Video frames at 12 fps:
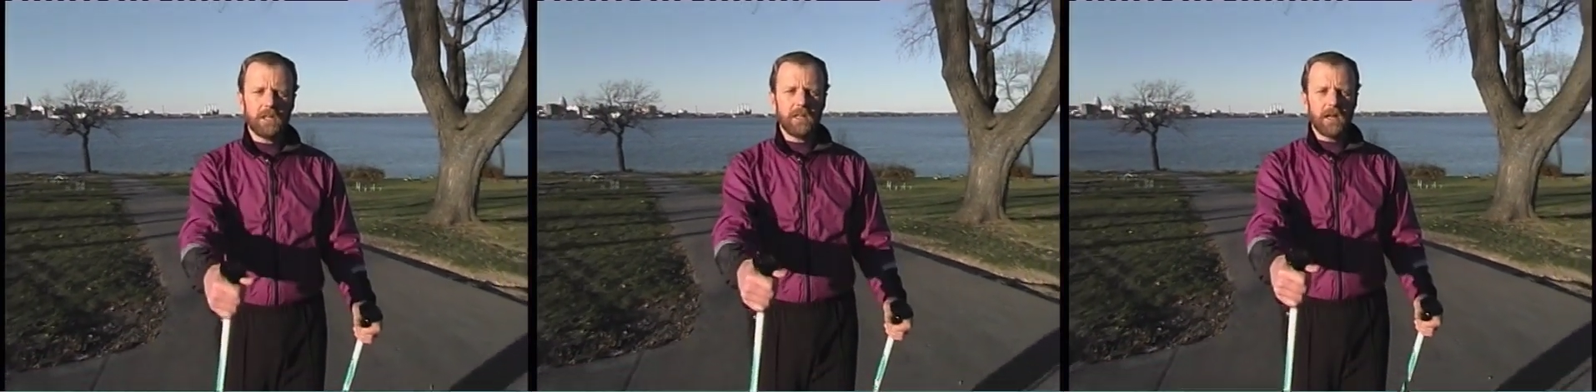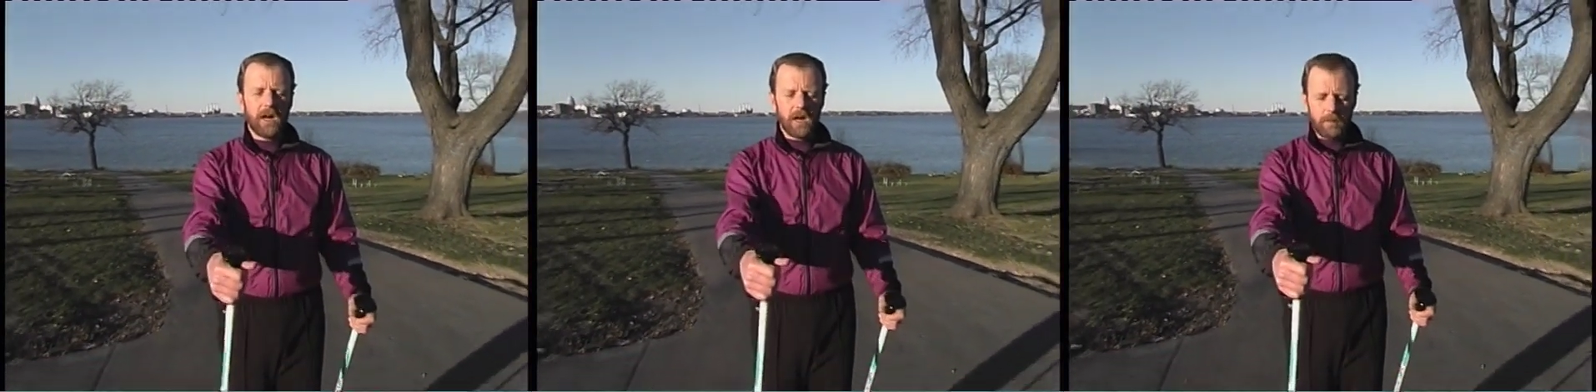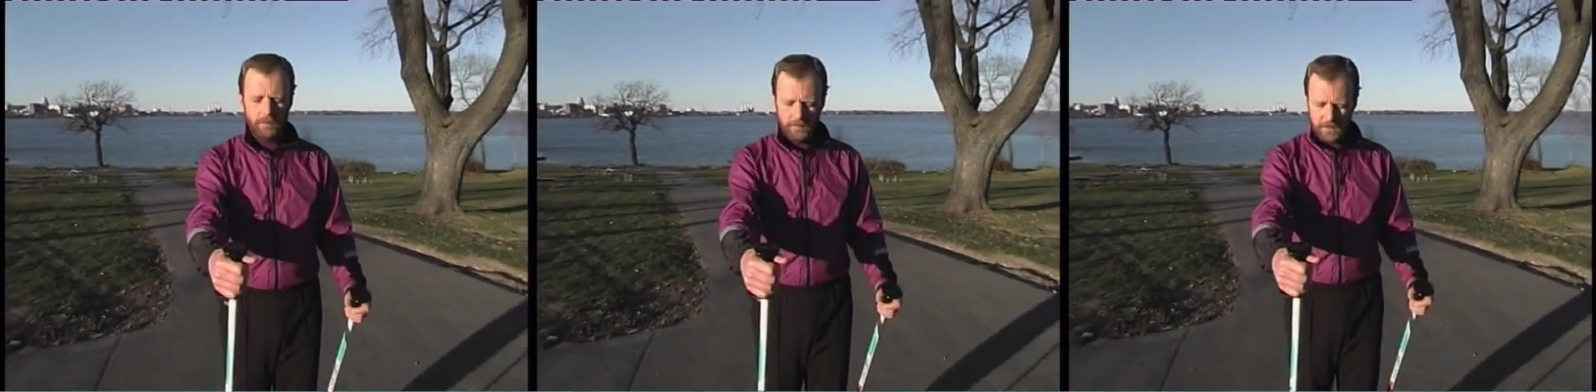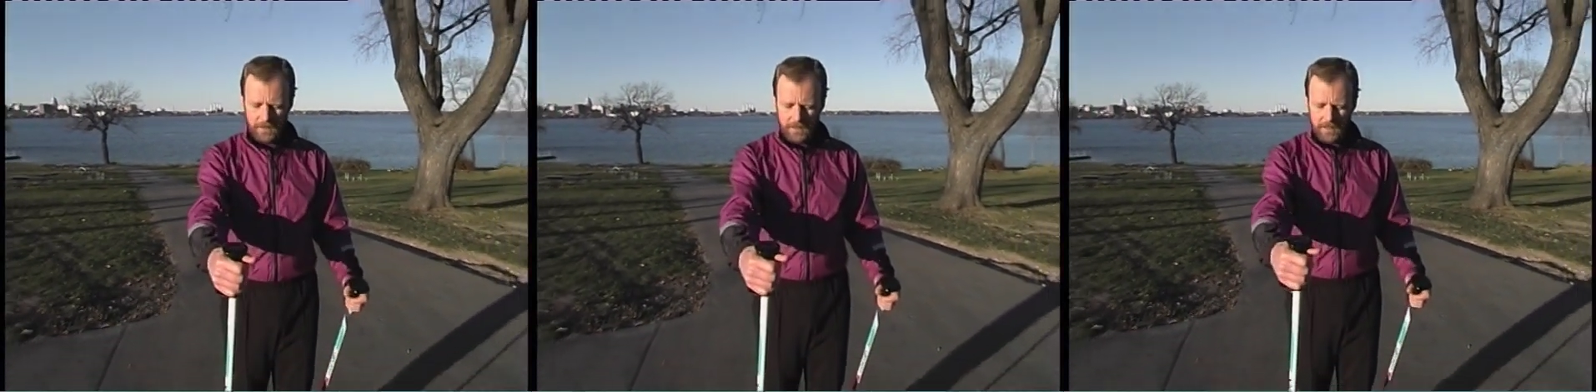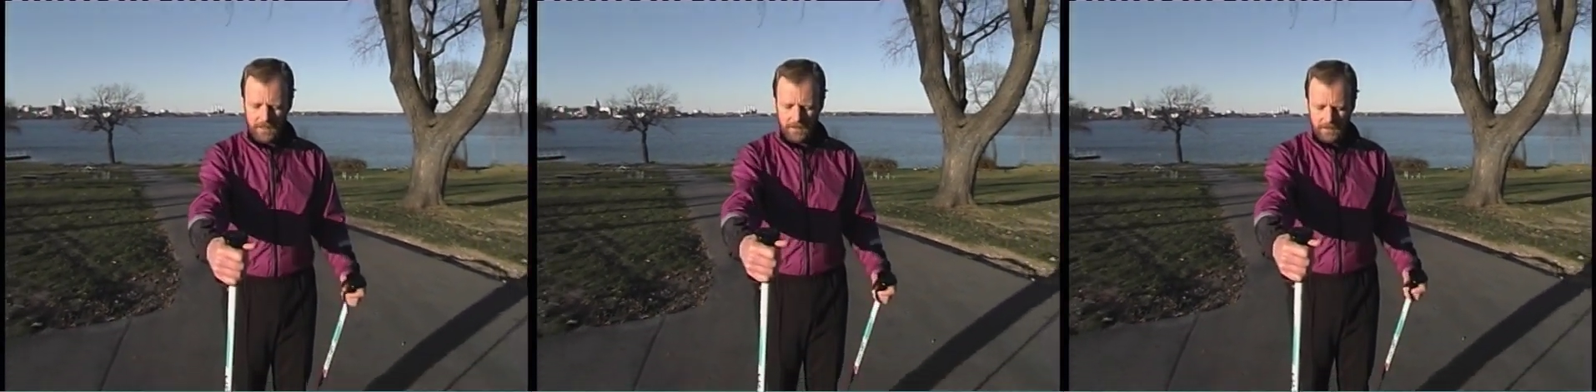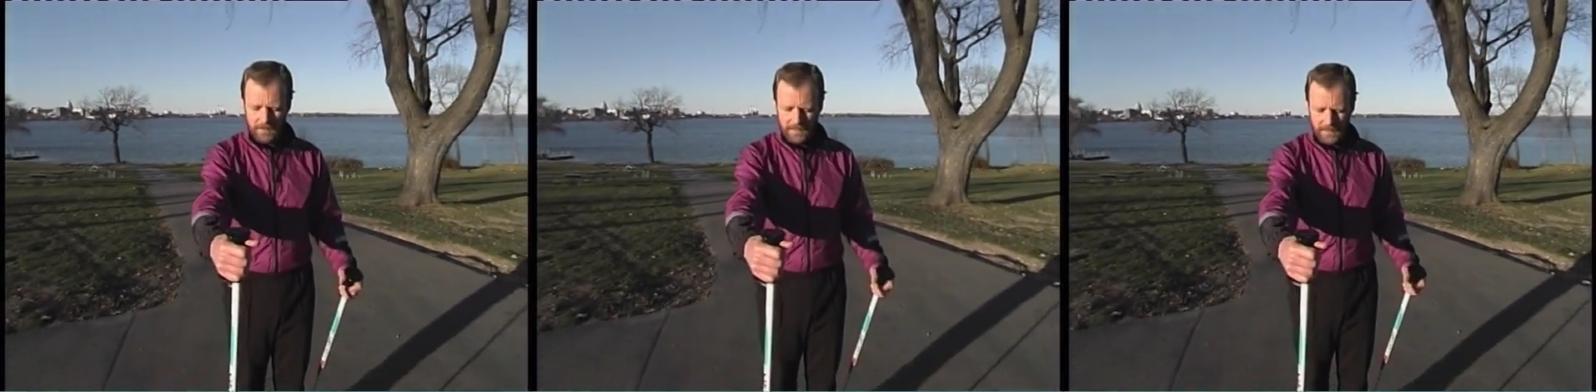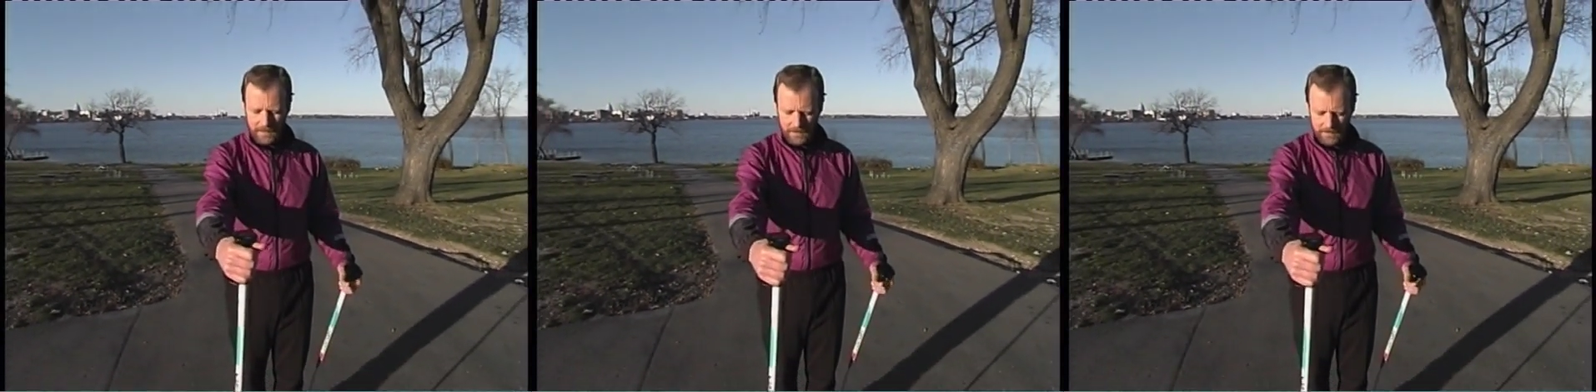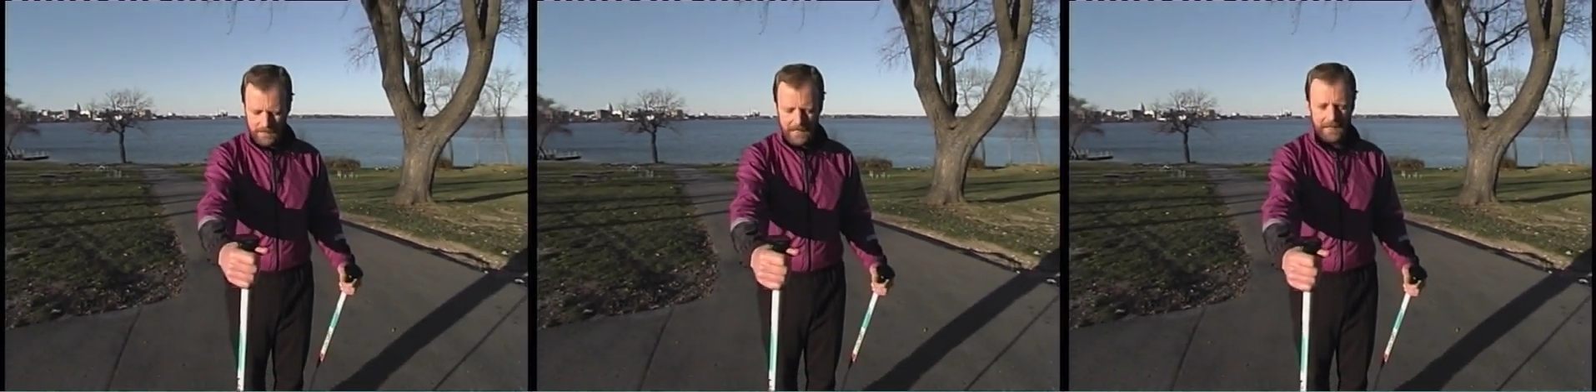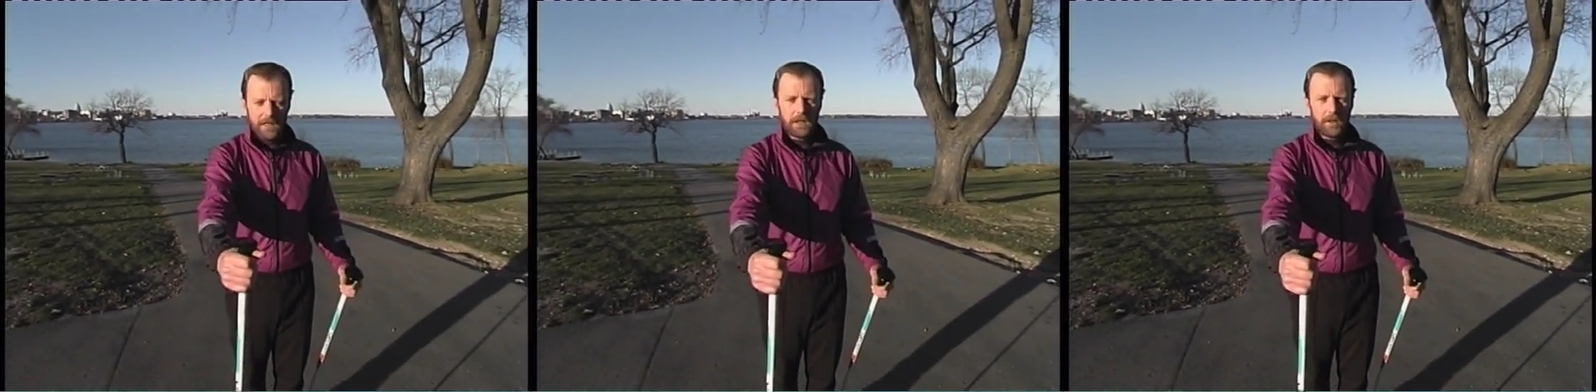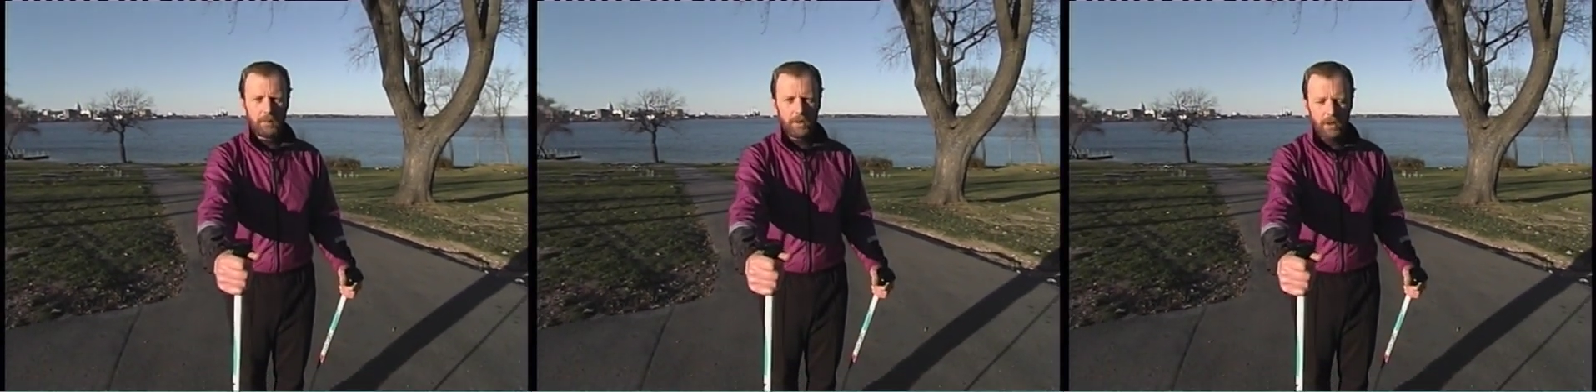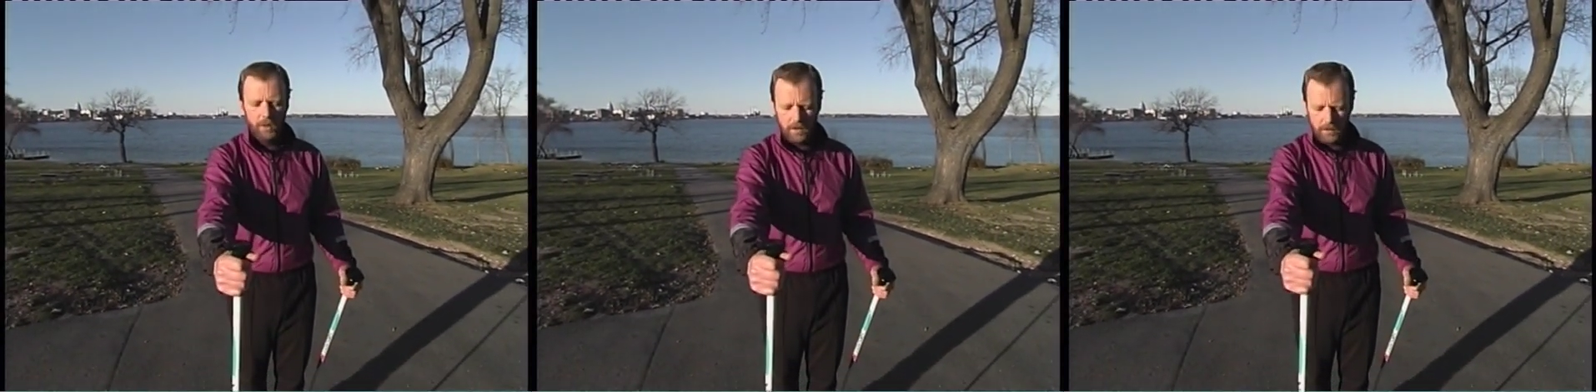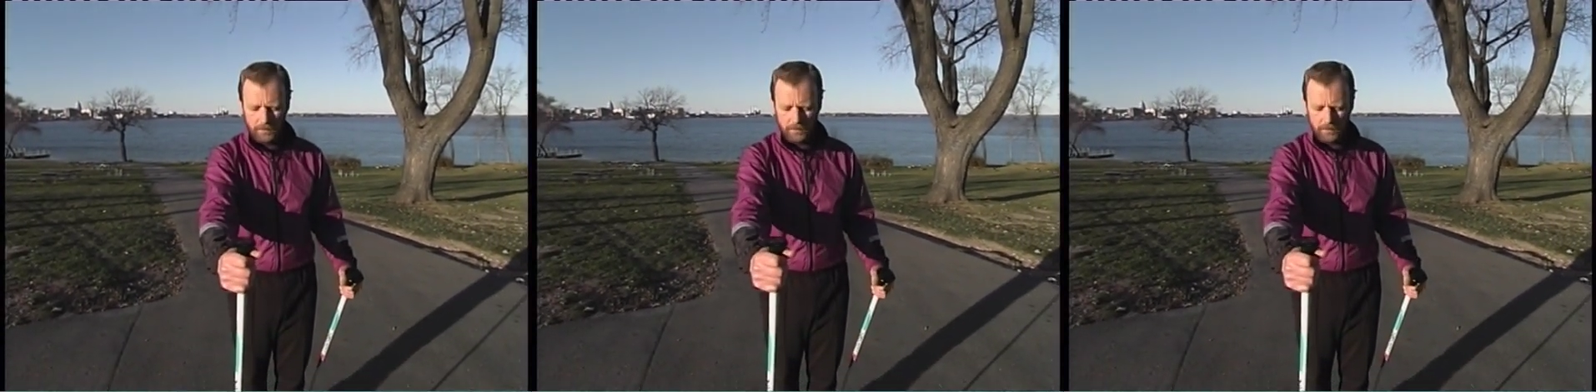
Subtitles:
of the arms, the light landing of the pole,